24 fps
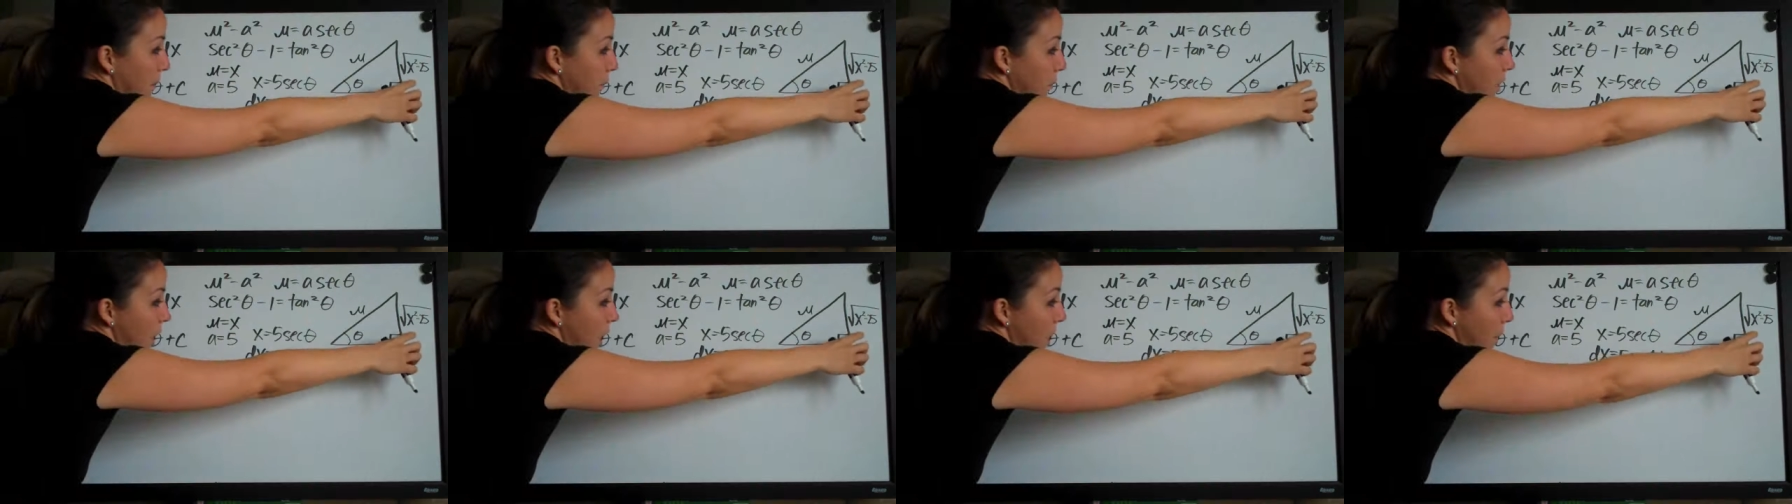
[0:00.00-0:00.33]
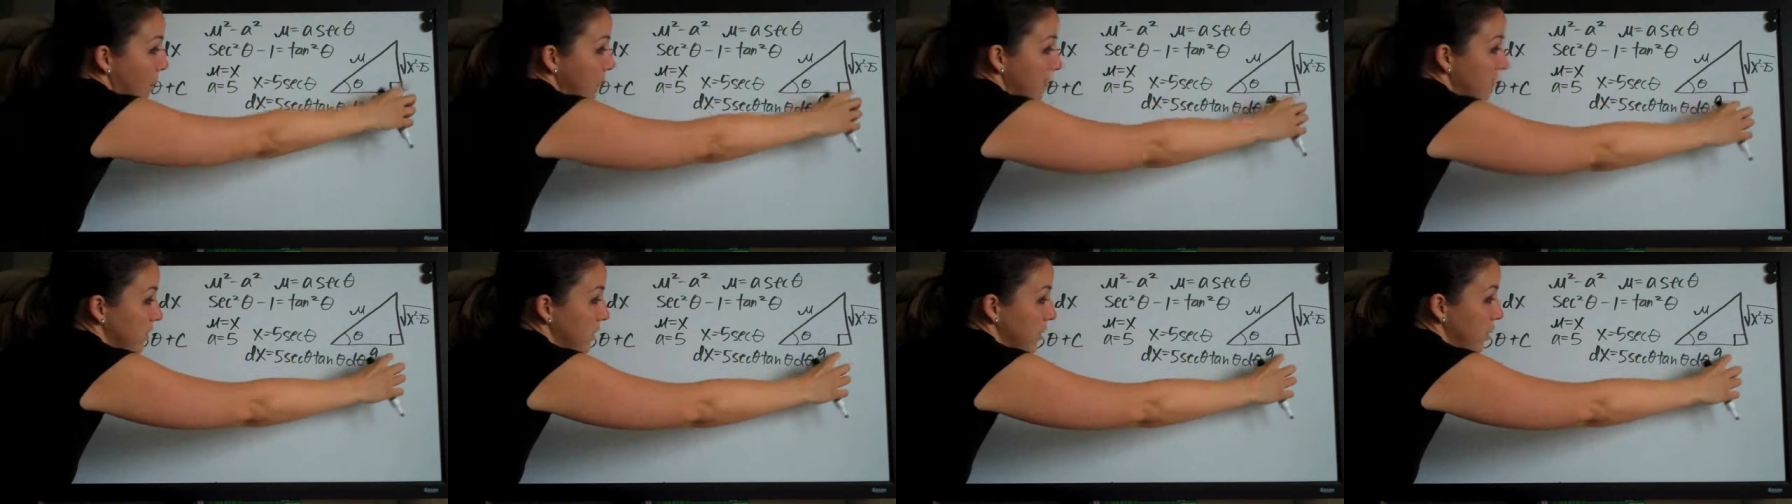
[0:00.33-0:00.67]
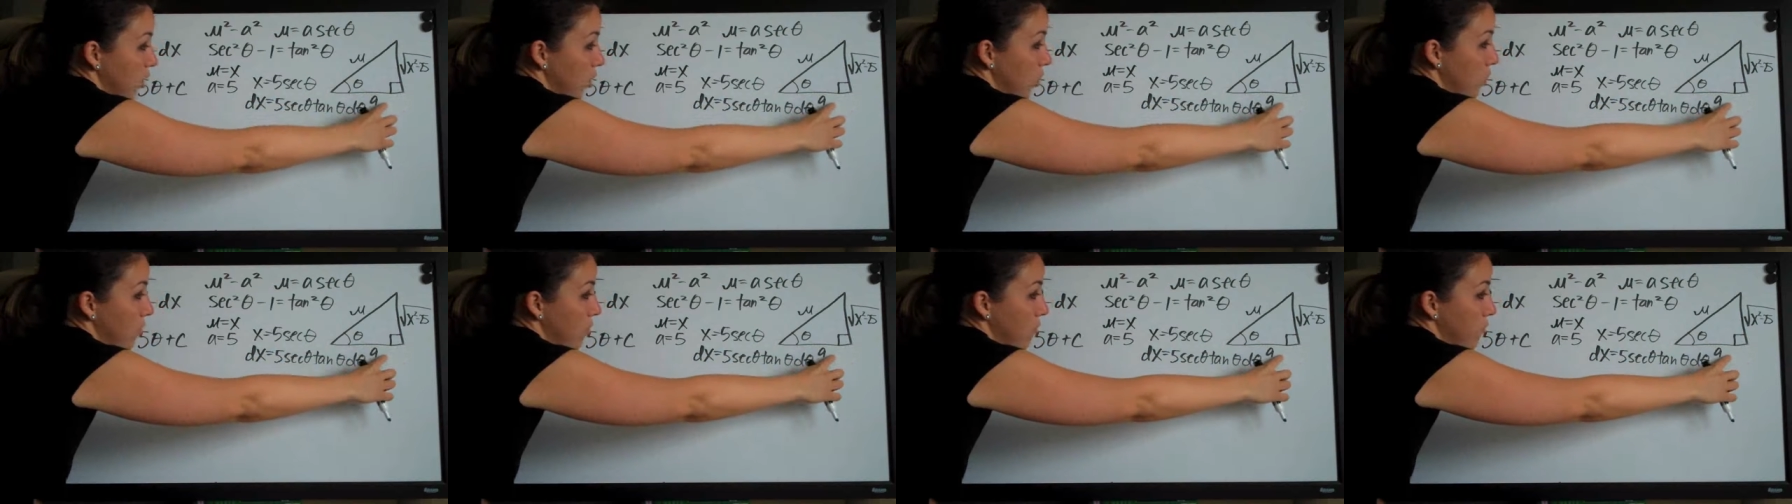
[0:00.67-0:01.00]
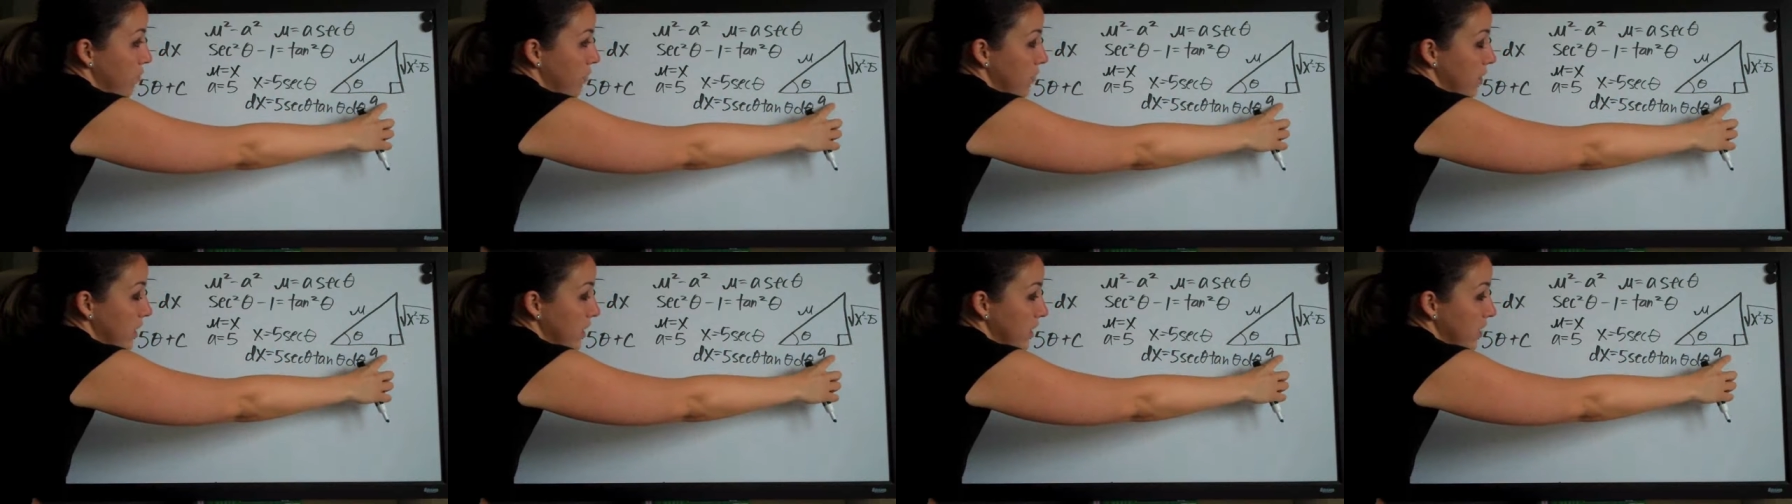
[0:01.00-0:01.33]
opposite
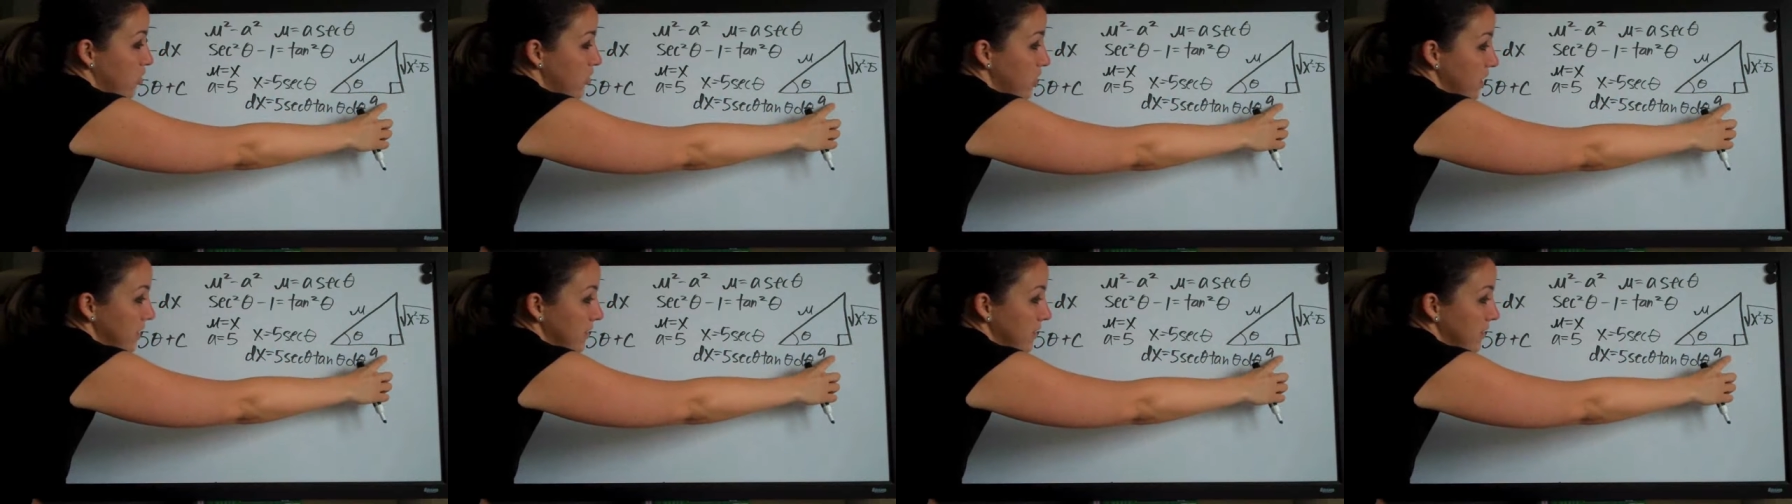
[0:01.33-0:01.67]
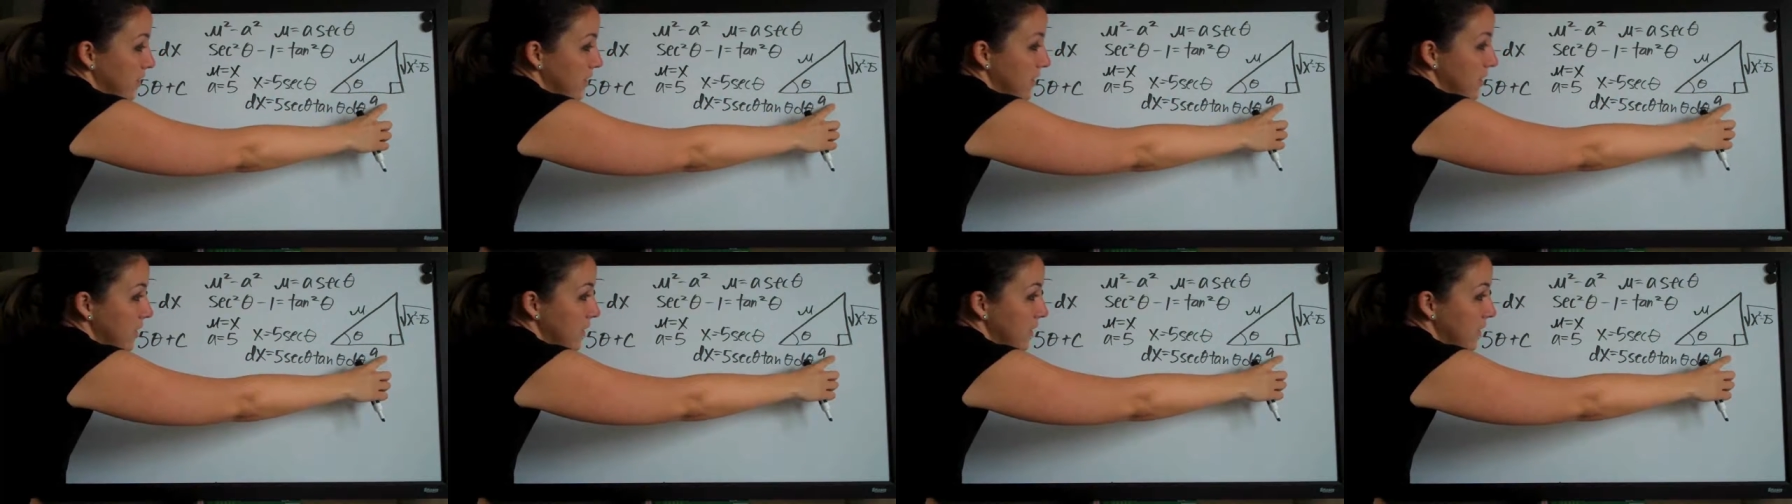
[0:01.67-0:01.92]
over adjacent